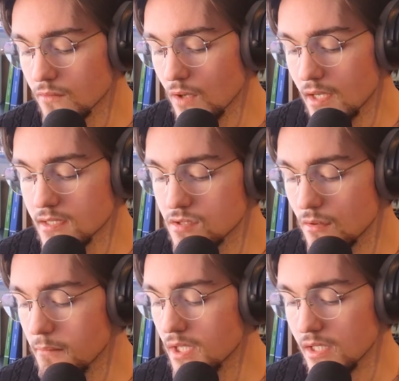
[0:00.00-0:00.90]
run to
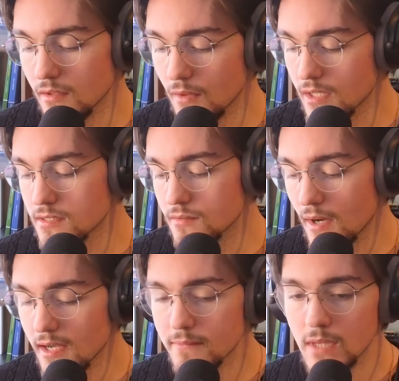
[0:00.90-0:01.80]
1 million runs,
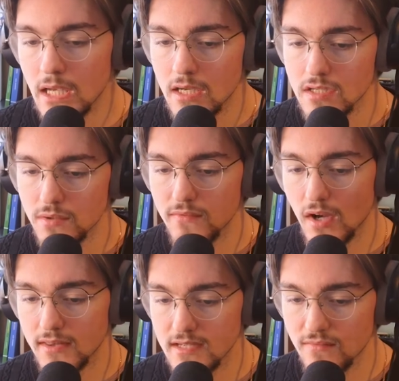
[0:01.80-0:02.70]
right? So we've
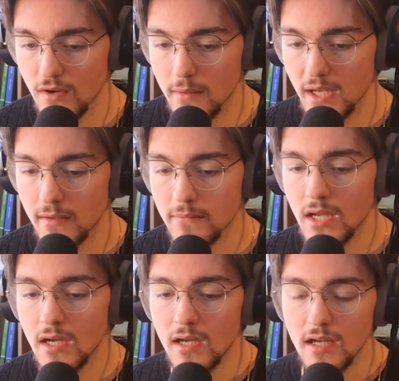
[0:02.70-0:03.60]
got this framing.
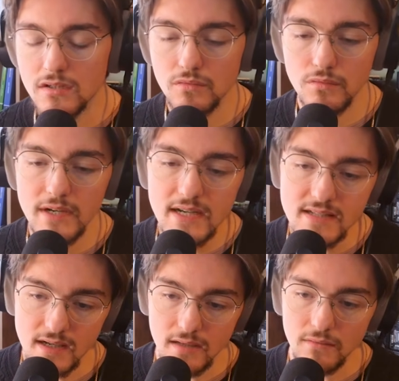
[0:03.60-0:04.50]
And the
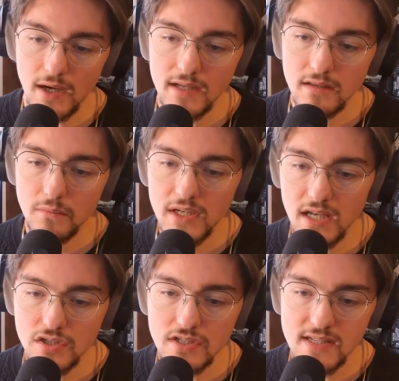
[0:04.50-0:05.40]
reason, right, we
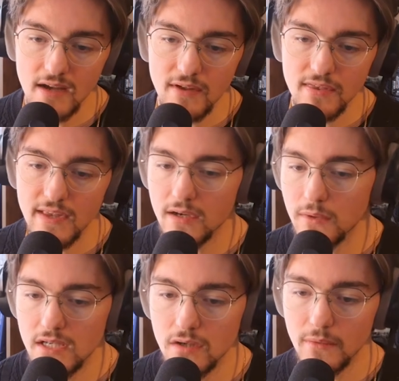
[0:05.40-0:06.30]
can't just have a thing
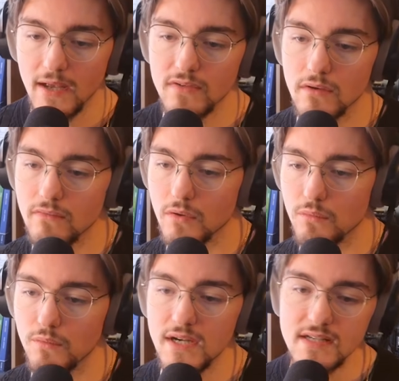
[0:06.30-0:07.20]
we do. We have to have a
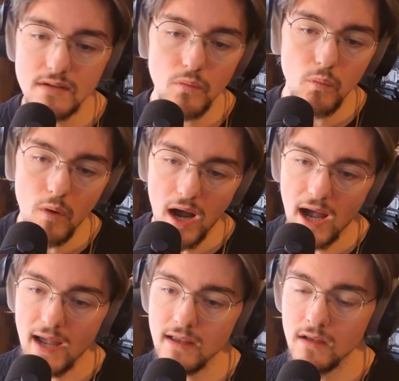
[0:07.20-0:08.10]
reason
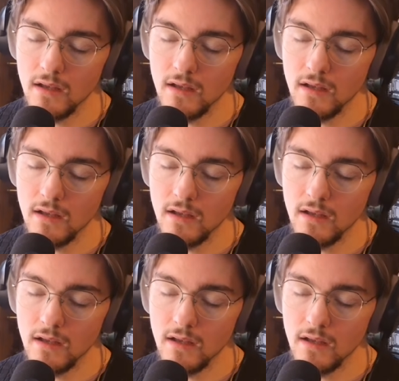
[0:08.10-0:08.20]
why